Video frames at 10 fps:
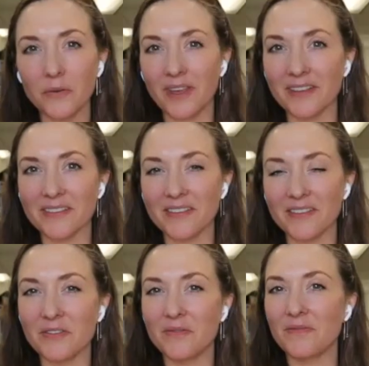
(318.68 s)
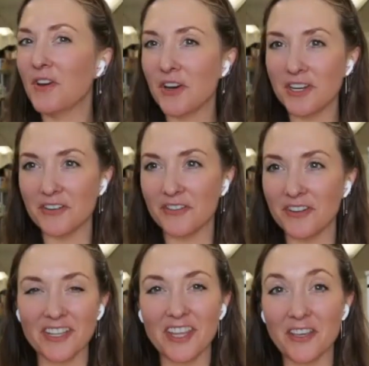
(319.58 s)
that's very
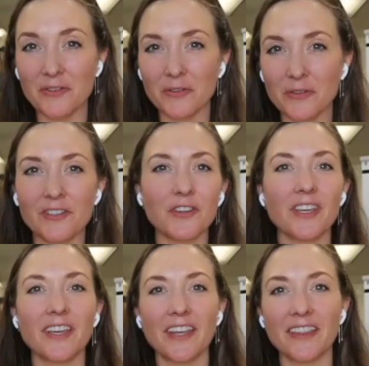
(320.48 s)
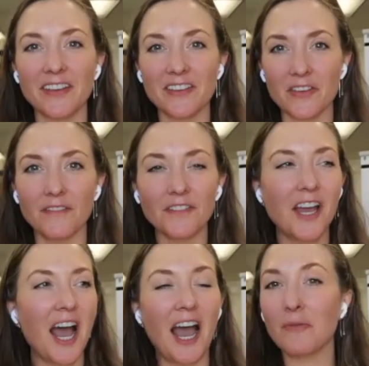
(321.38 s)
interesting. Thank you so much for kicking things off.
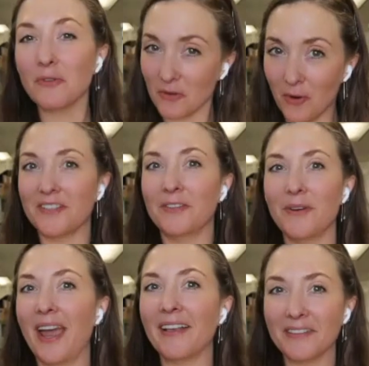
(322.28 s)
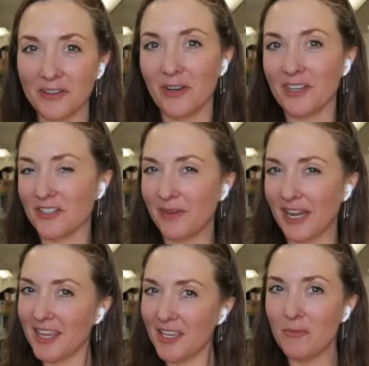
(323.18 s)
I was going to ask a question, but I
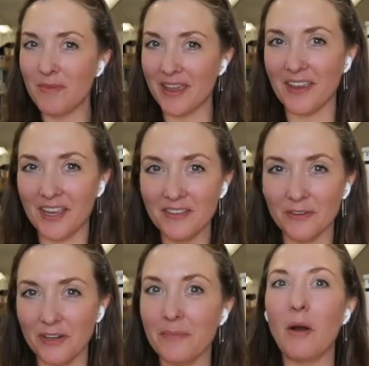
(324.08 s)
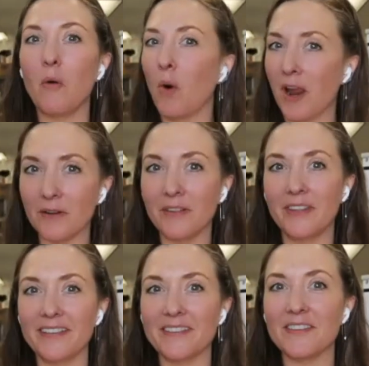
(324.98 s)
think you may have answered it about where
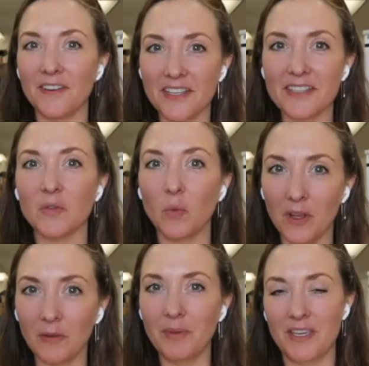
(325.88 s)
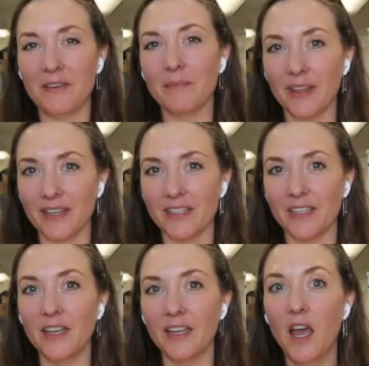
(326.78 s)
these devices will be
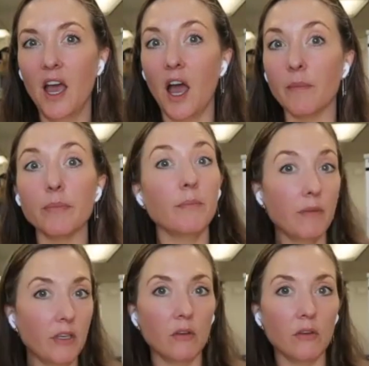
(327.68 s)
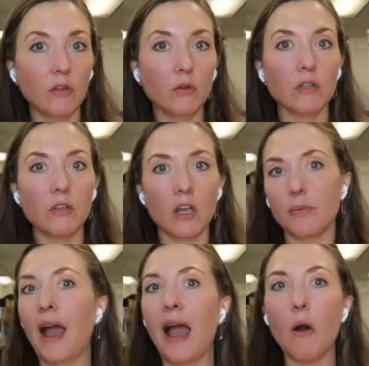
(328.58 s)
implanted. But maybe you could talk
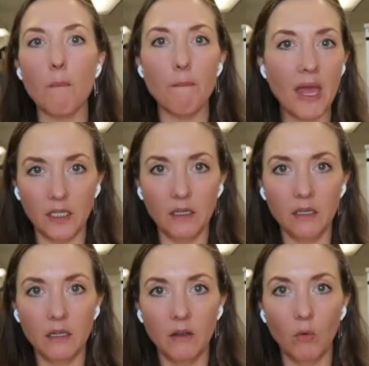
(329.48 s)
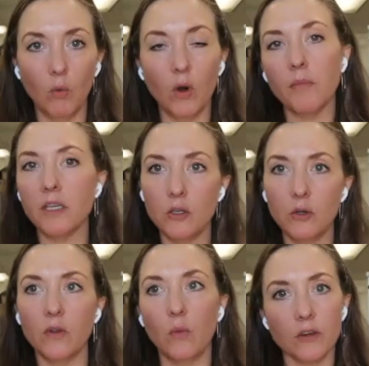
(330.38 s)
about how many one might
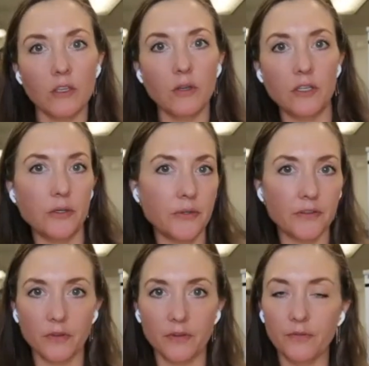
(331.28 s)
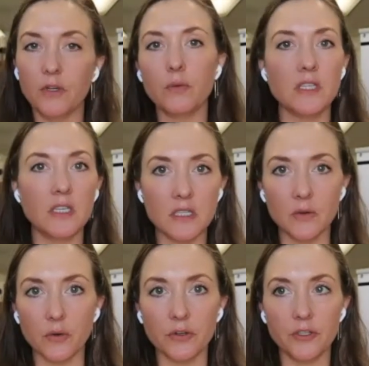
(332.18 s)
use and whether you could use different frequencies in
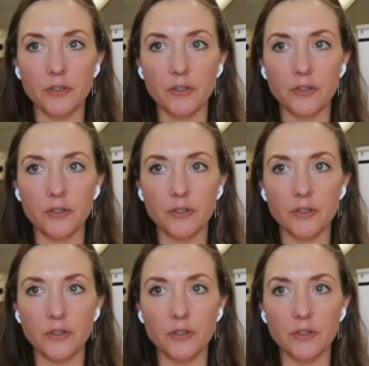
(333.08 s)
order to